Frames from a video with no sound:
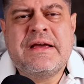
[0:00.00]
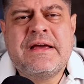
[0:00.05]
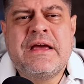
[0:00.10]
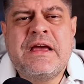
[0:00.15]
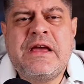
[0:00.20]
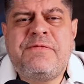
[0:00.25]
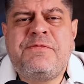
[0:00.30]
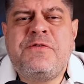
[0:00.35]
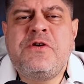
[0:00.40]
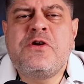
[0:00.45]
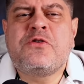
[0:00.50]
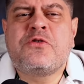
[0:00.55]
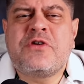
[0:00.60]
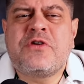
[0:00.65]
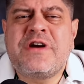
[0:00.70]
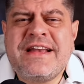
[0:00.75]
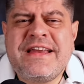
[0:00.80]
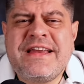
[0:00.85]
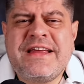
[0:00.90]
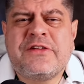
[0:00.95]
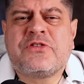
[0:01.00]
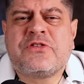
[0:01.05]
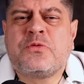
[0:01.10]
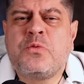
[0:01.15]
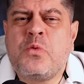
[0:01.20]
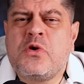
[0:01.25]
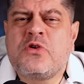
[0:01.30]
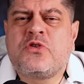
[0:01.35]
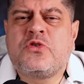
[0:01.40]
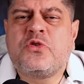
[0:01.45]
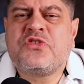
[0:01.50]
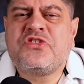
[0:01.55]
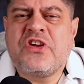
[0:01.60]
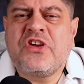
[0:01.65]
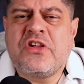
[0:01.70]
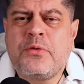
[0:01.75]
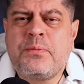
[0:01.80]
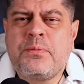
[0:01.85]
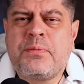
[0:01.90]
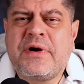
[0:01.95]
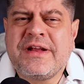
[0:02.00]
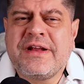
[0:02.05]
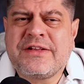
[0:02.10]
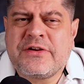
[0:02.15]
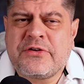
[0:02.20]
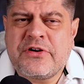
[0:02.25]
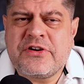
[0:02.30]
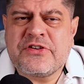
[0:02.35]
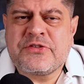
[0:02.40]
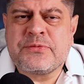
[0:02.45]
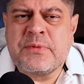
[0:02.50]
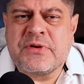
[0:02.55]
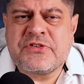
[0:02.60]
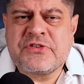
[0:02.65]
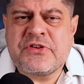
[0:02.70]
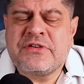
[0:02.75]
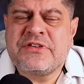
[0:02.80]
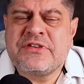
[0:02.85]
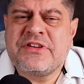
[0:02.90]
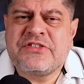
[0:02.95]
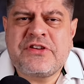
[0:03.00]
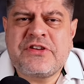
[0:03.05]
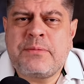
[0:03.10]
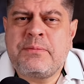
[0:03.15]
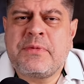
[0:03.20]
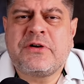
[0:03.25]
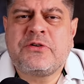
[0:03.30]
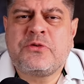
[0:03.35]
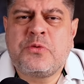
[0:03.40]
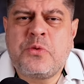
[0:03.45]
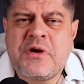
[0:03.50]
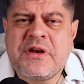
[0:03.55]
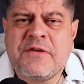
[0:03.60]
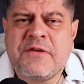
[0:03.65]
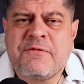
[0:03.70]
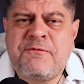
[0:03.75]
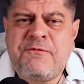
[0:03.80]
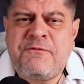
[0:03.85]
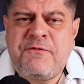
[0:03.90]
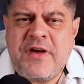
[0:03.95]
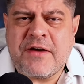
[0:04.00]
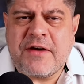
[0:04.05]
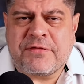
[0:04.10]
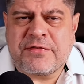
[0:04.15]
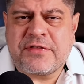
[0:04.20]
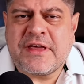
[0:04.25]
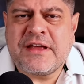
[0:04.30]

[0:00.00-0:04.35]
If Ukrainians want to celebrate Christmas on December 25th